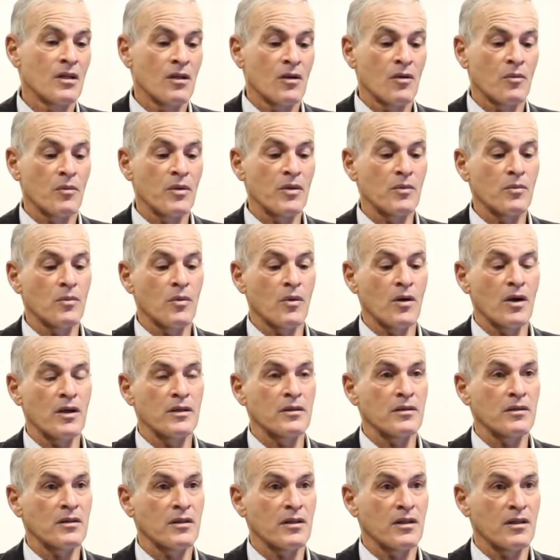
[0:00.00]
We
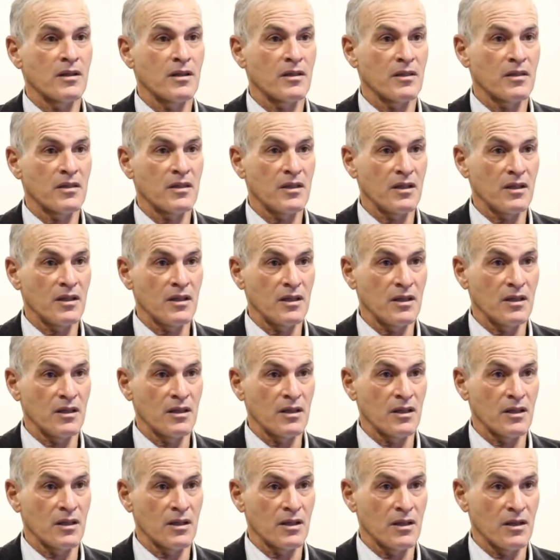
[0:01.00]
want
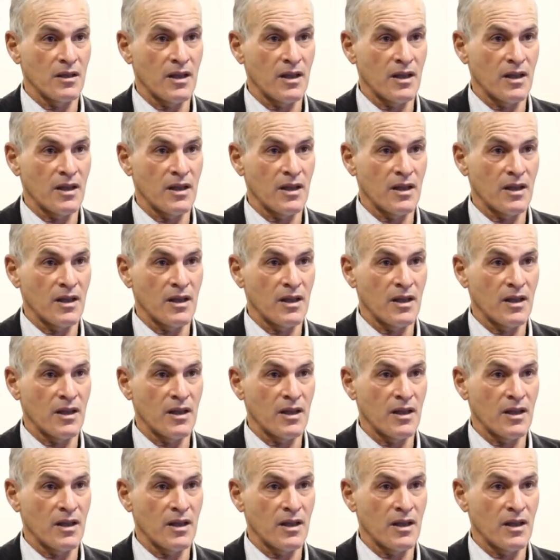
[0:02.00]
the